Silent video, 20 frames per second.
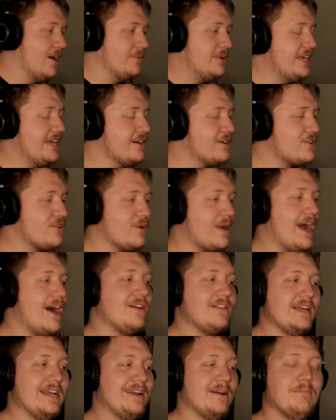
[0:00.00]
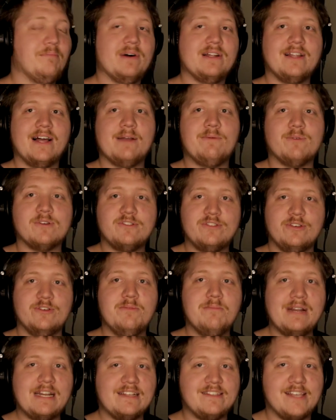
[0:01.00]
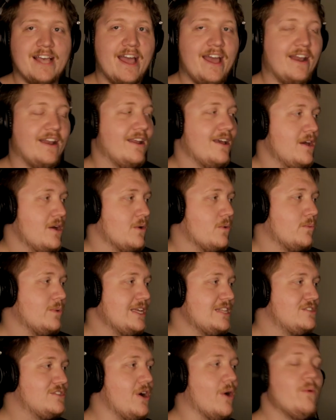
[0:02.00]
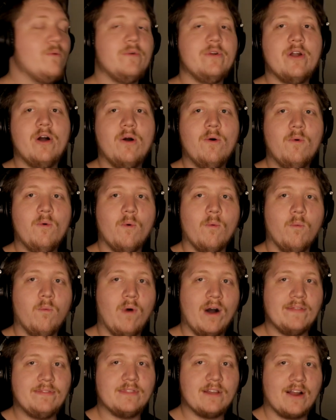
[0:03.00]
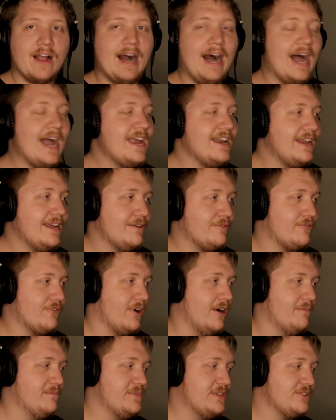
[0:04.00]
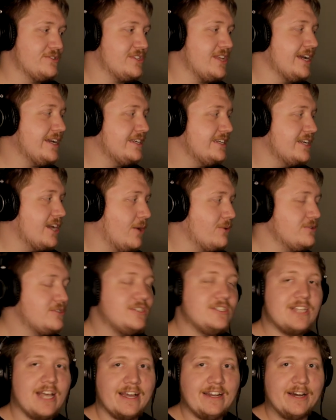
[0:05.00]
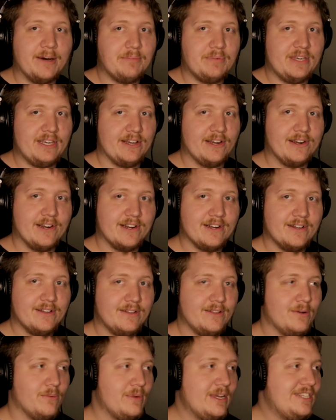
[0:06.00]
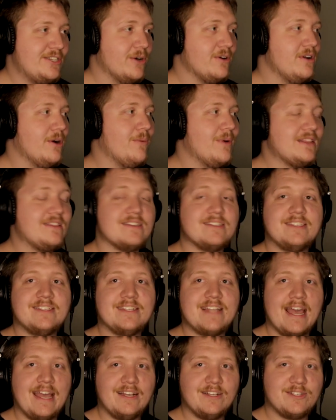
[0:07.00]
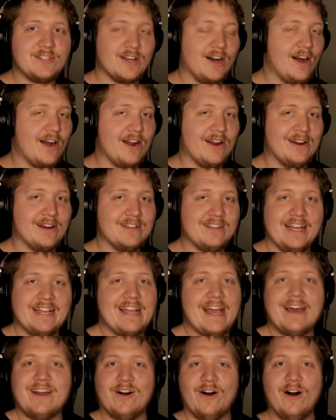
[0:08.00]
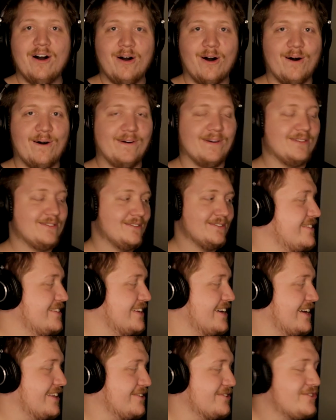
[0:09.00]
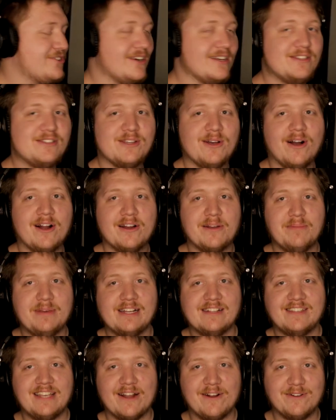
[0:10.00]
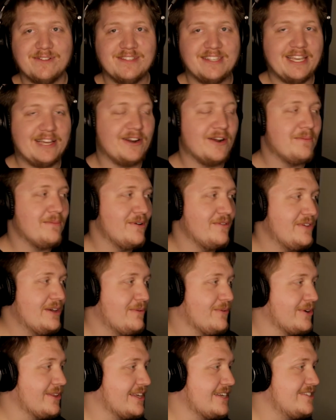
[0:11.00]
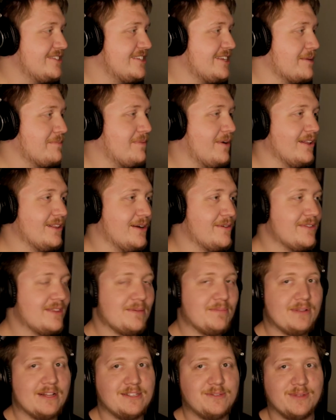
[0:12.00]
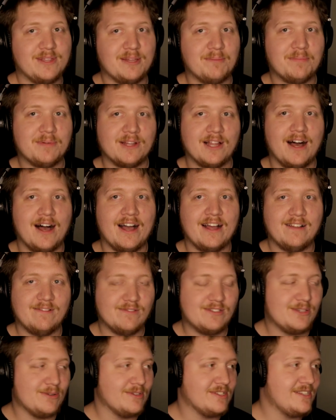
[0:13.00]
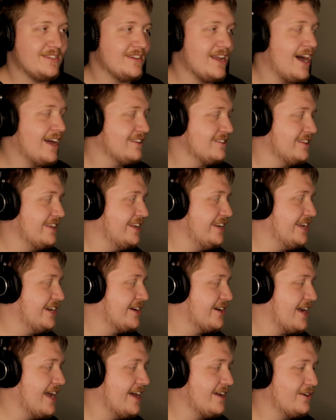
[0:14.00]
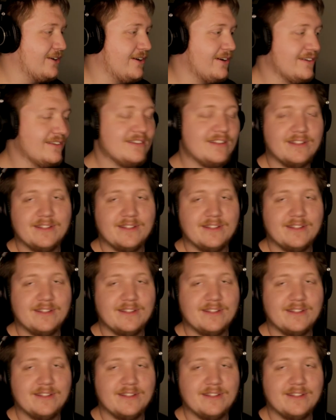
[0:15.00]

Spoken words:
We hear growling, but like we're 2 minutes in. We don't know what they're hiding from. There's like no setup here. We don't know what the stakes are, like at all. Yeah, they're trying so hard to be a Tarantino movie where they skip all over the place with the plot, so it's not linear at all.